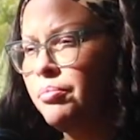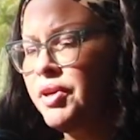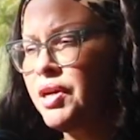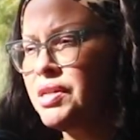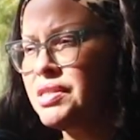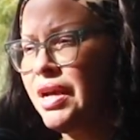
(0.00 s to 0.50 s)

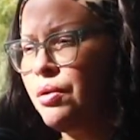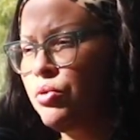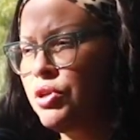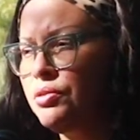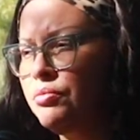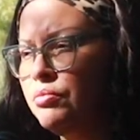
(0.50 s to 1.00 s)
because I
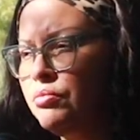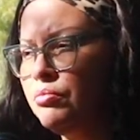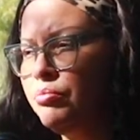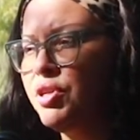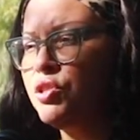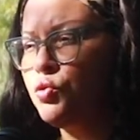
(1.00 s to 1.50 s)
would
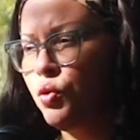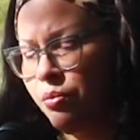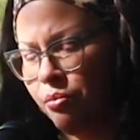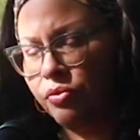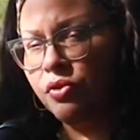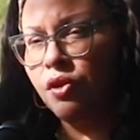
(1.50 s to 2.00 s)
be
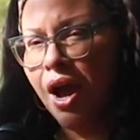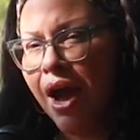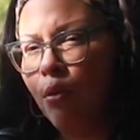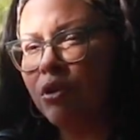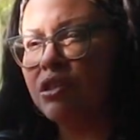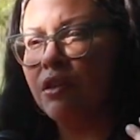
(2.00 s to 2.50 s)
doing the
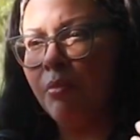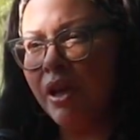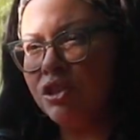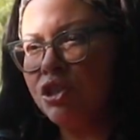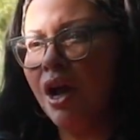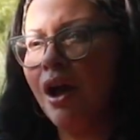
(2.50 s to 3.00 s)
hours of my
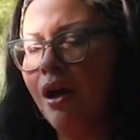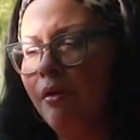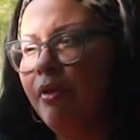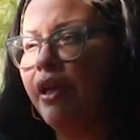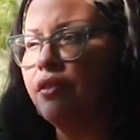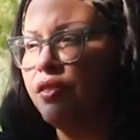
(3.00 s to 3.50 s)

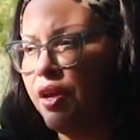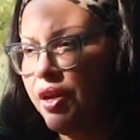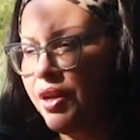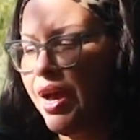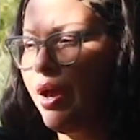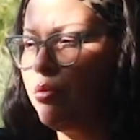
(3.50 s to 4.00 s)
job, and
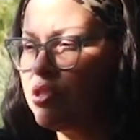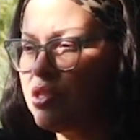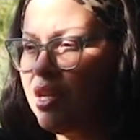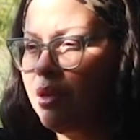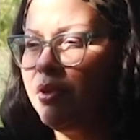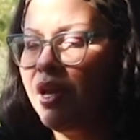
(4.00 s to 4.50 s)
then I would
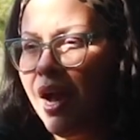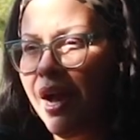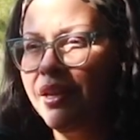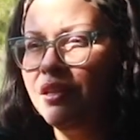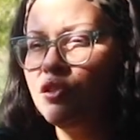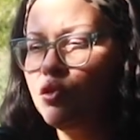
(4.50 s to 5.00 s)
stay
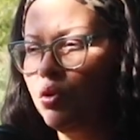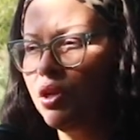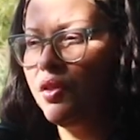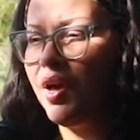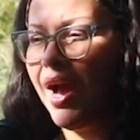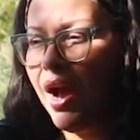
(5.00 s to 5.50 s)
behind and do
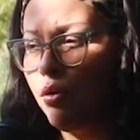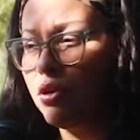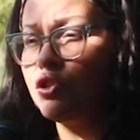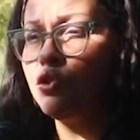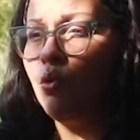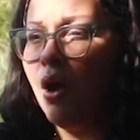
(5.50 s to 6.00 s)
another hour,
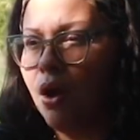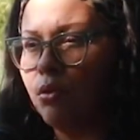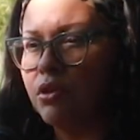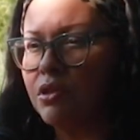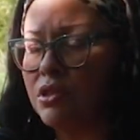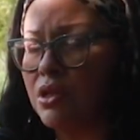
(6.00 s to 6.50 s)
2
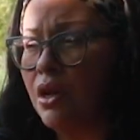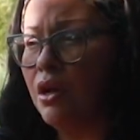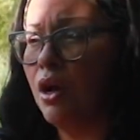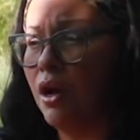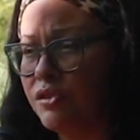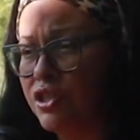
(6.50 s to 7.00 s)
hours
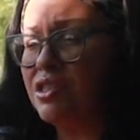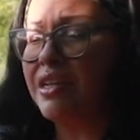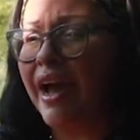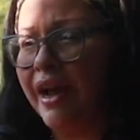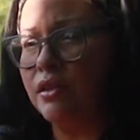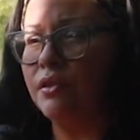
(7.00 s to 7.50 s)
of just
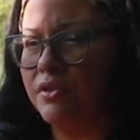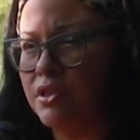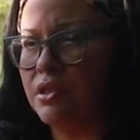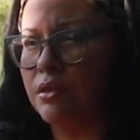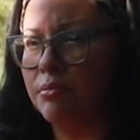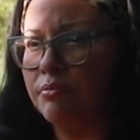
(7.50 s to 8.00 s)

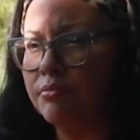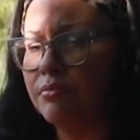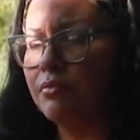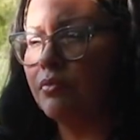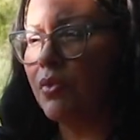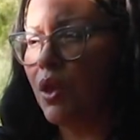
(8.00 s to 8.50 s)
activism
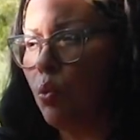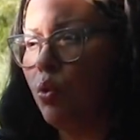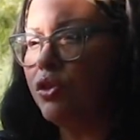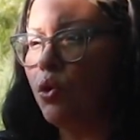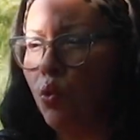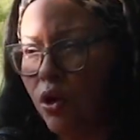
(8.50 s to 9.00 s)

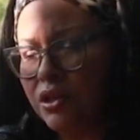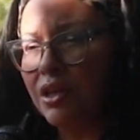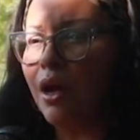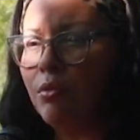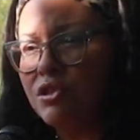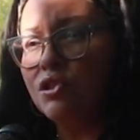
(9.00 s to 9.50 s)
with the work that
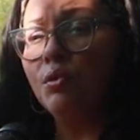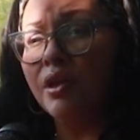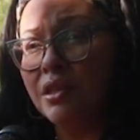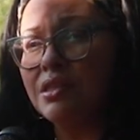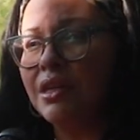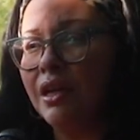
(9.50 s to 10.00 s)
I was doing
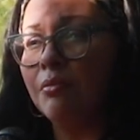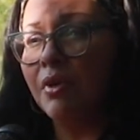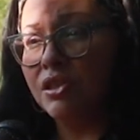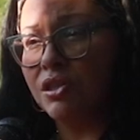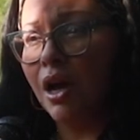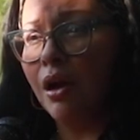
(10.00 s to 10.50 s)
inside of my
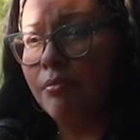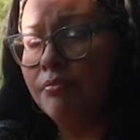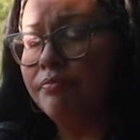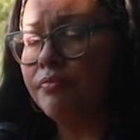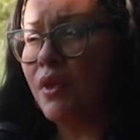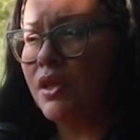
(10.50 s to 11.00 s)
job.
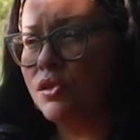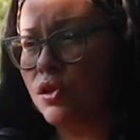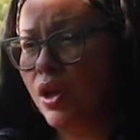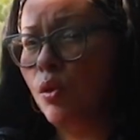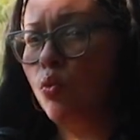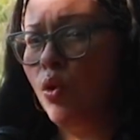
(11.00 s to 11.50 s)
So
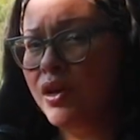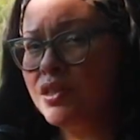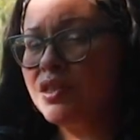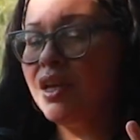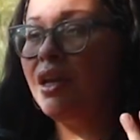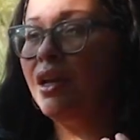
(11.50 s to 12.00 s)
it
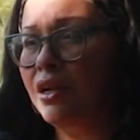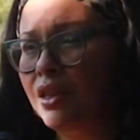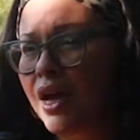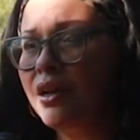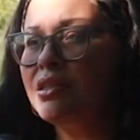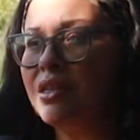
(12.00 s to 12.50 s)
was taking a
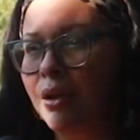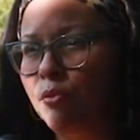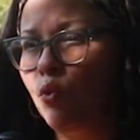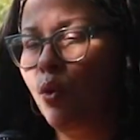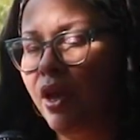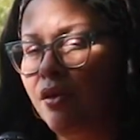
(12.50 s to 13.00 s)
lot of time
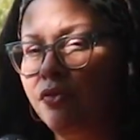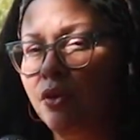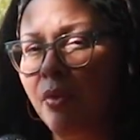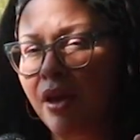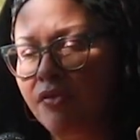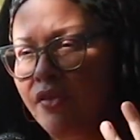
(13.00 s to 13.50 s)
away from
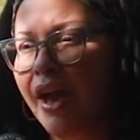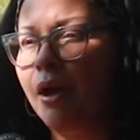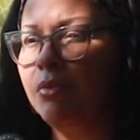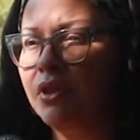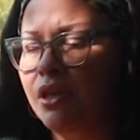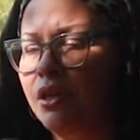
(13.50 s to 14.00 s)
my
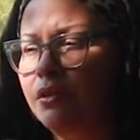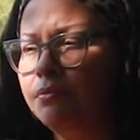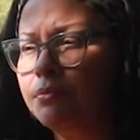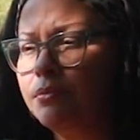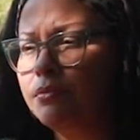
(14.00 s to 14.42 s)
family